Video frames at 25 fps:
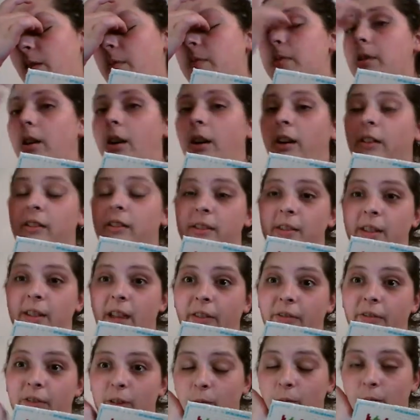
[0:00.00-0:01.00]
sorry, this is
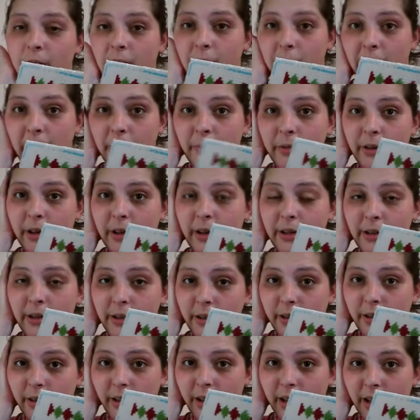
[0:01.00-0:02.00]
after work. My brain is
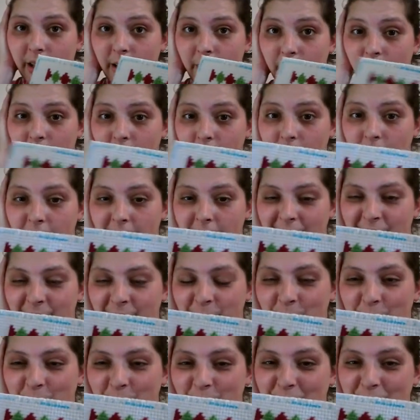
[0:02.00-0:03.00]
already kind of brain dead
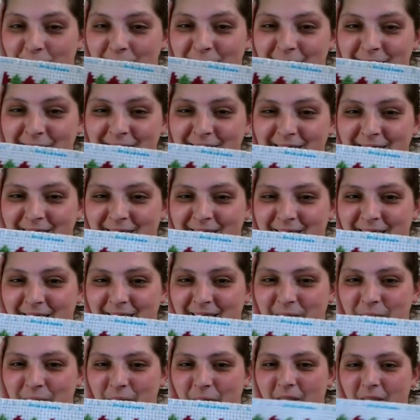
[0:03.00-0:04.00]
with words.
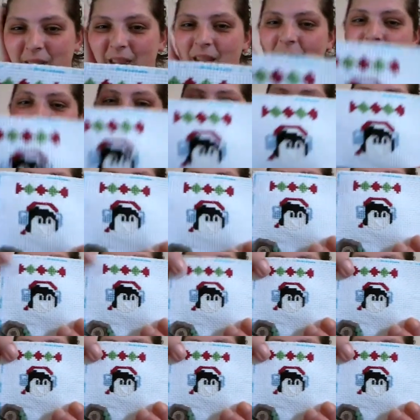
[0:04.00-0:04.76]
My